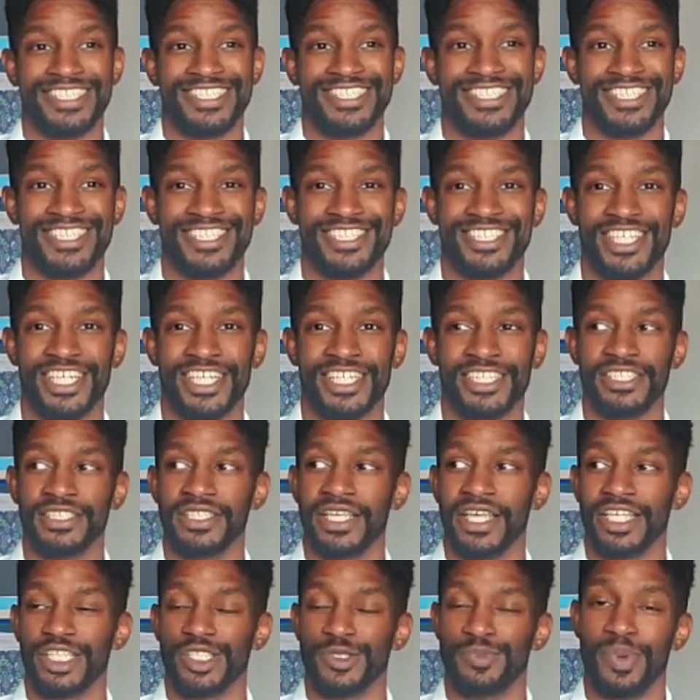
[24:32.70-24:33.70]
to
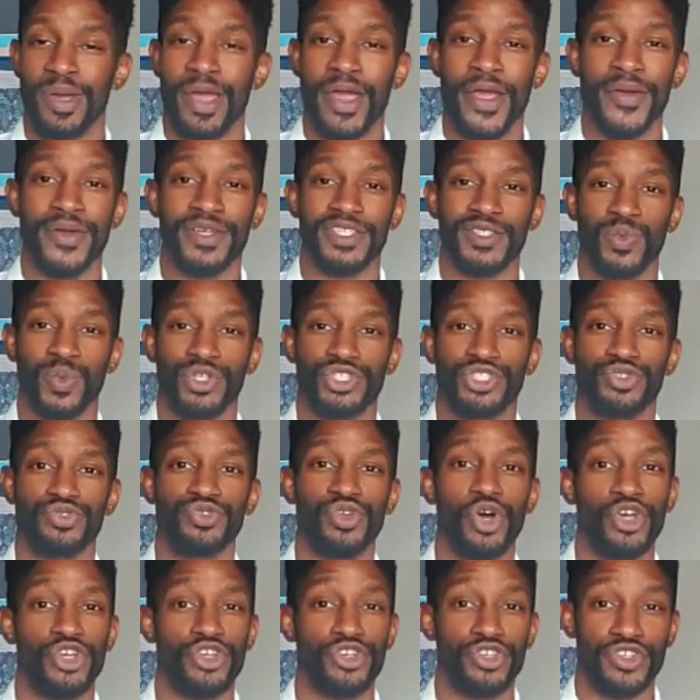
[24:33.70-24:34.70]
just experience what you
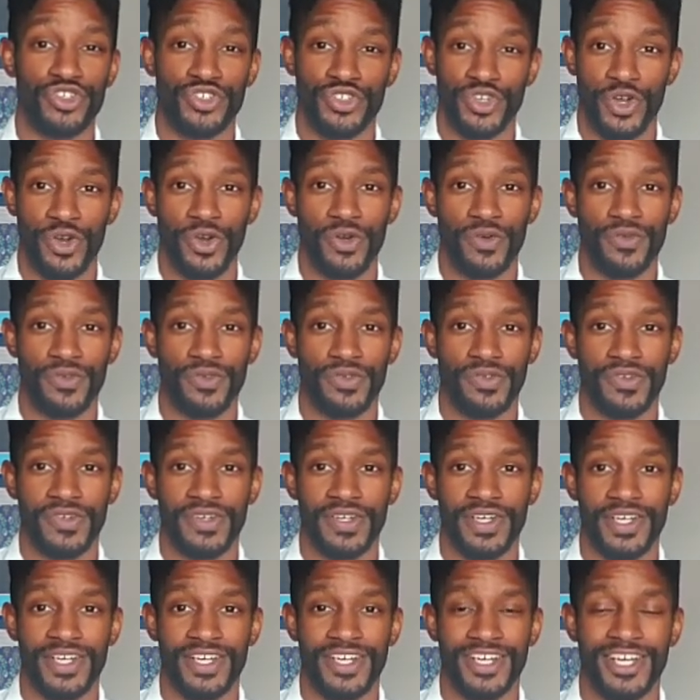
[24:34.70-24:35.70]
know you deserve.
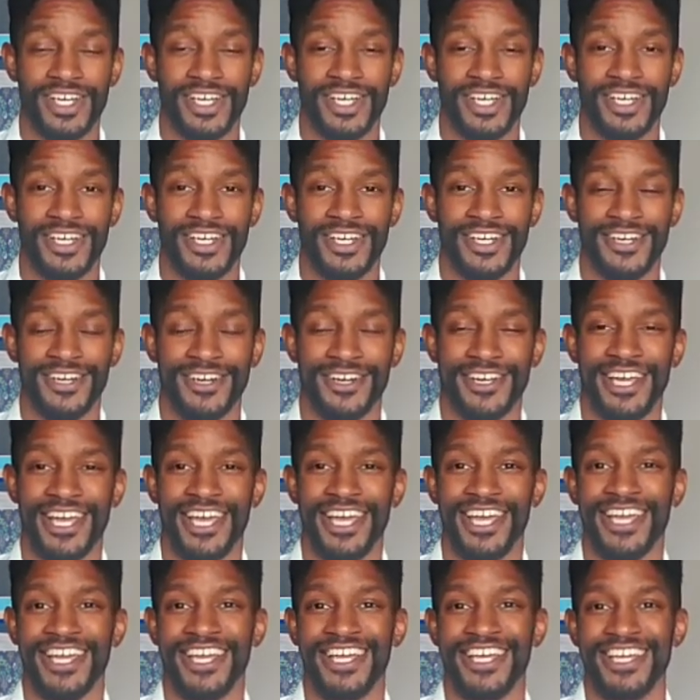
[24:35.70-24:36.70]

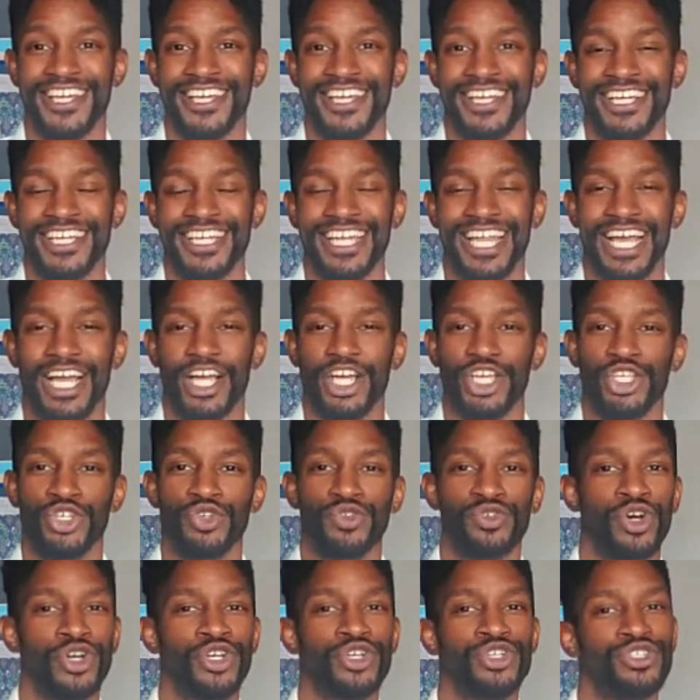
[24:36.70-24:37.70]
Okay? Like, you
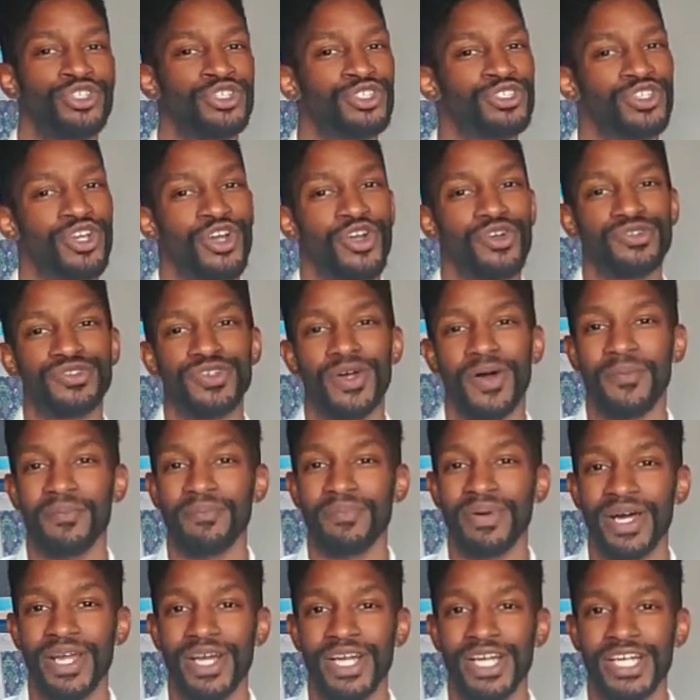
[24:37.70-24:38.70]
know you deserve
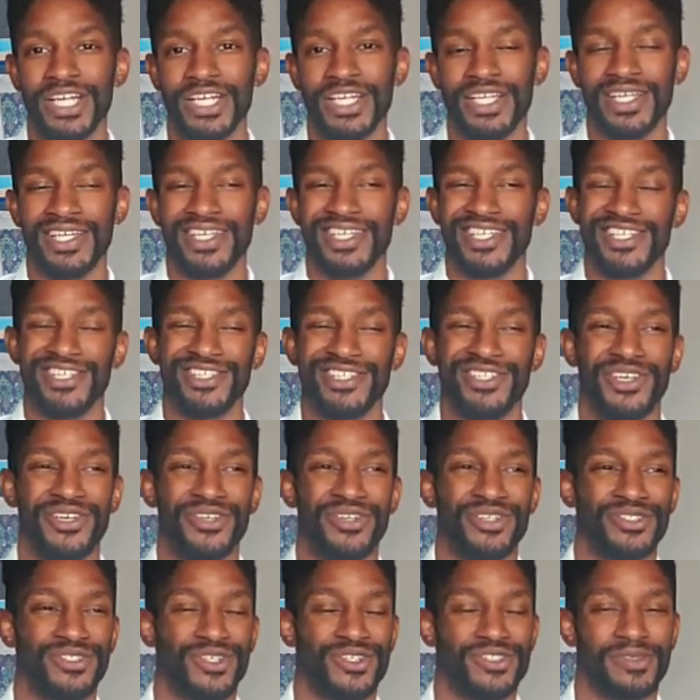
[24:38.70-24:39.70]
something better. You know you
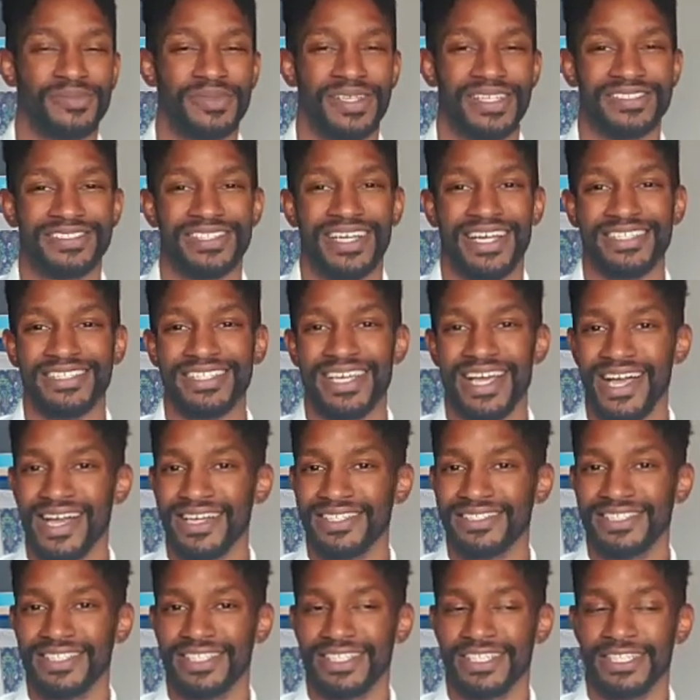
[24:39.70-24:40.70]
deserve something that's not
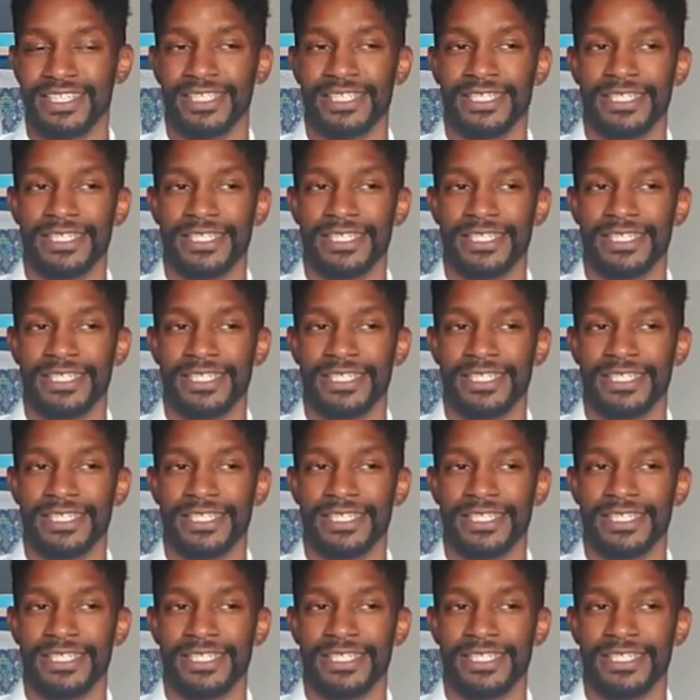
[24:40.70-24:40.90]
toxic.